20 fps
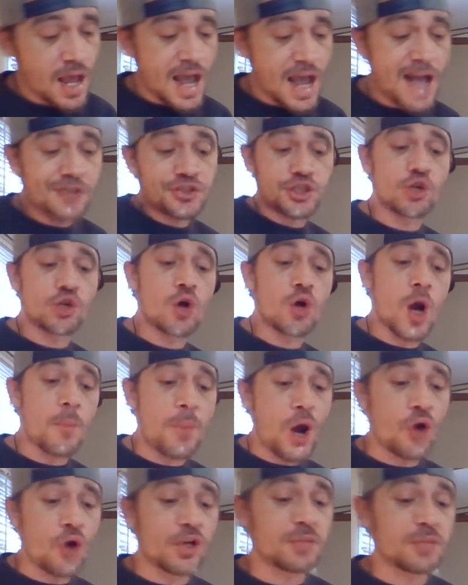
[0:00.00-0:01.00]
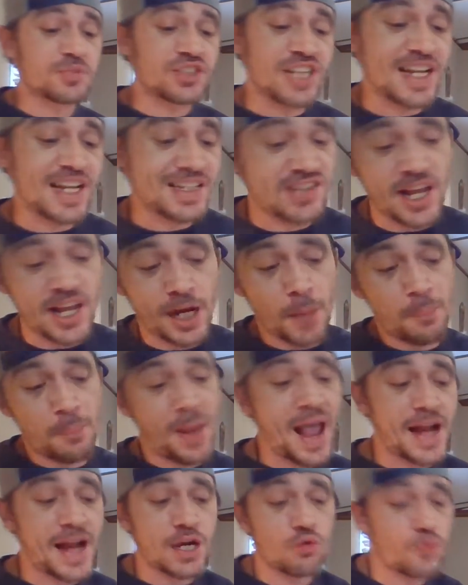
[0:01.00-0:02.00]
I'll chew up old MCs like a
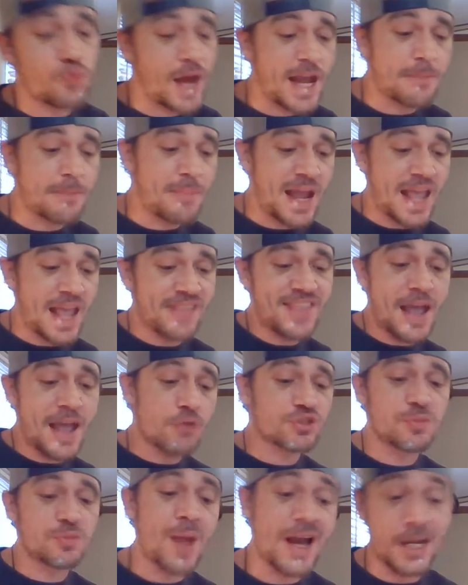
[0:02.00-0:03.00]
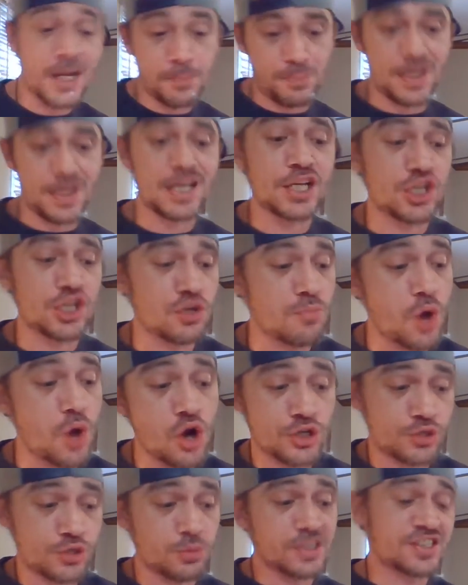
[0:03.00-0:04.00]
pack of red man. That was mighty big of you,
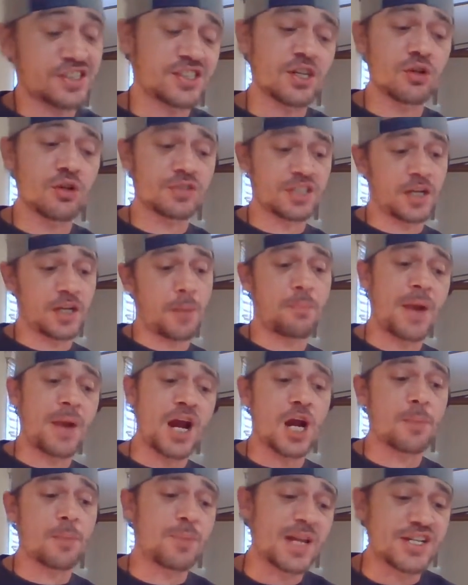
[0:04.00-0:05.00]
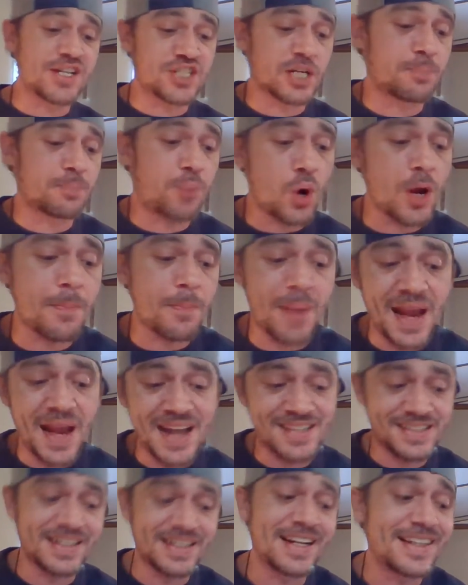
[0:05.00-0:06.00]
Marshall, insulting a paraplegic boy
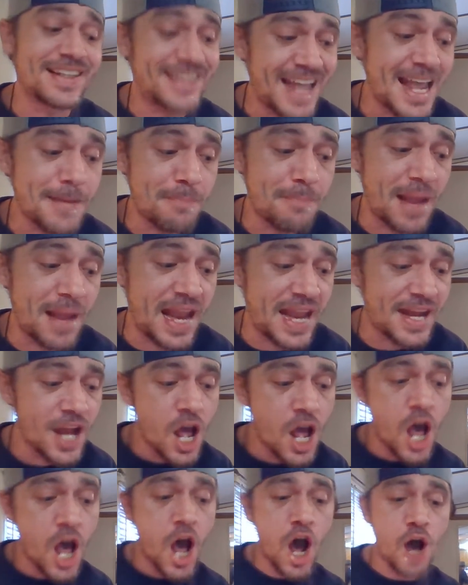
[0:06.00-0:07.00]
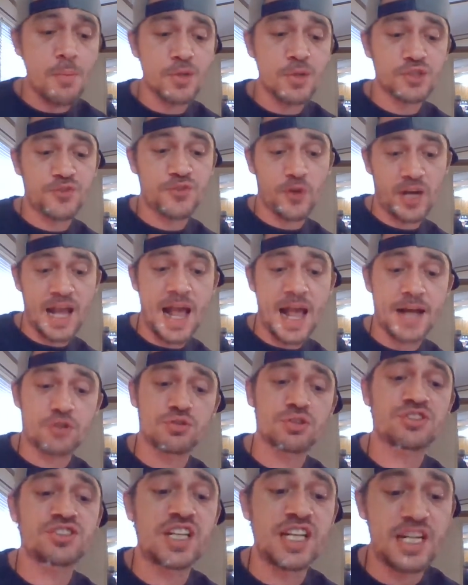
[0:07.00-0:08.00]
bands and a dead man. Almost forgot
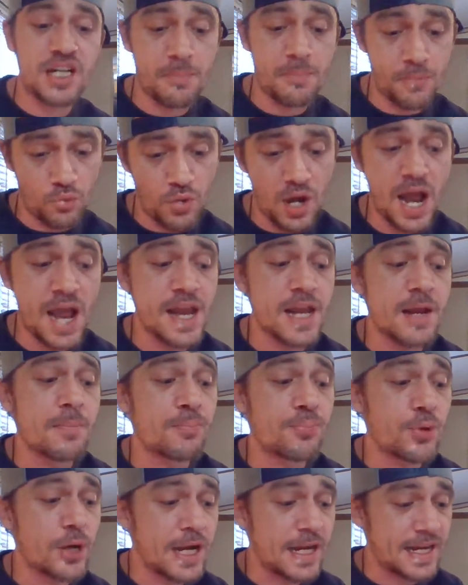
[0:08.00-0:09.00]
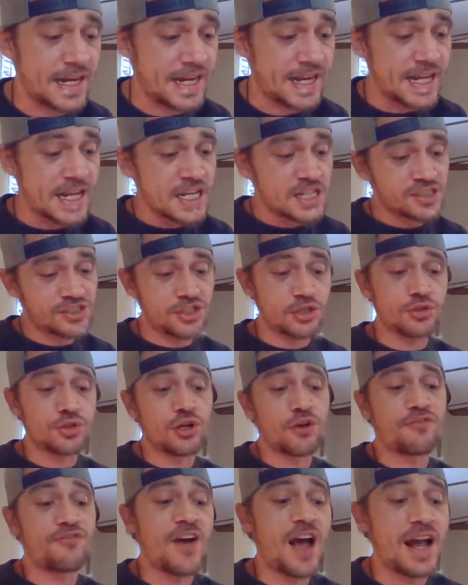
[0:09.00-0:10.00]
Christina, Mariah, and Brittany. Soon
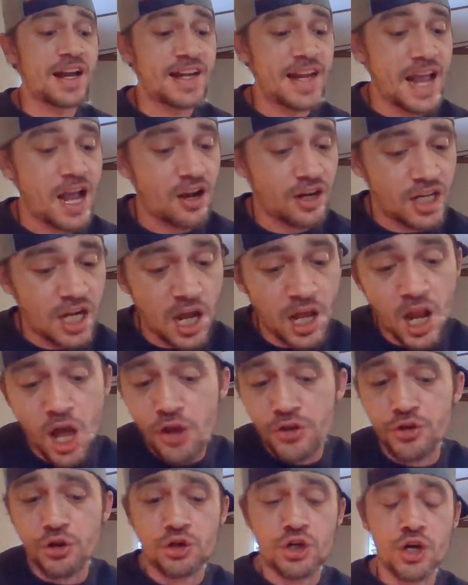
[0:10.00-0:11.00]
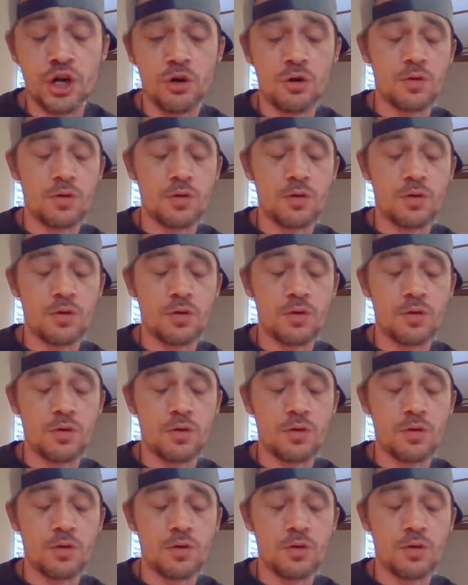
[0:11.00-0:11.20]
you'll find out. Call all your